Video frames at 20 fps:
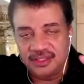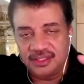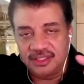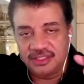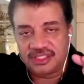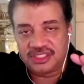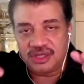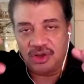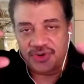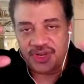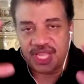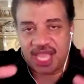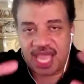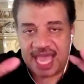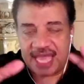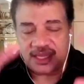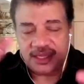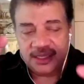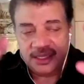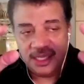the
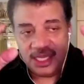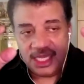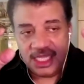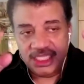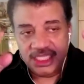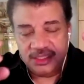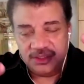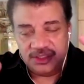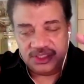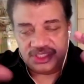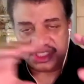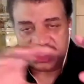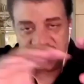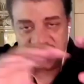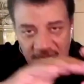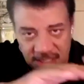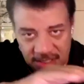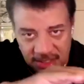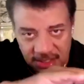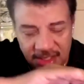zodiac, the, the
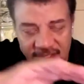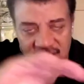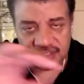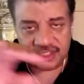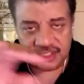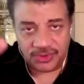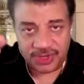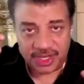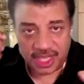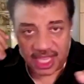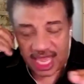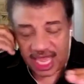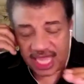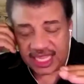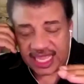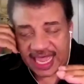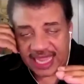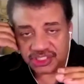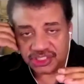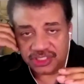sun in the zodiac
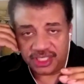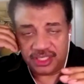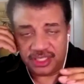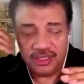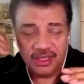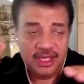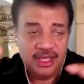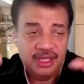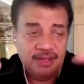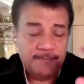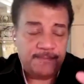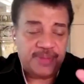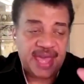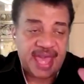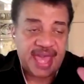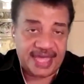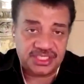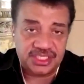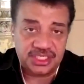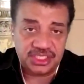actually
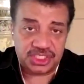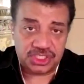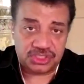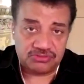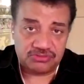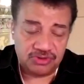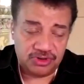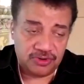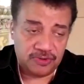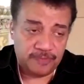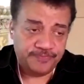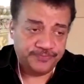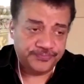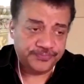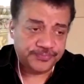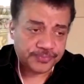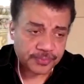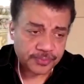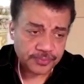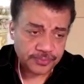passes through
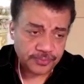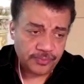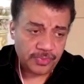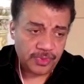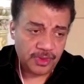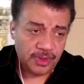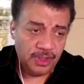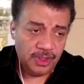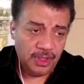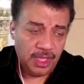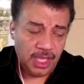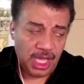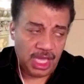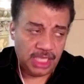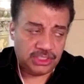a,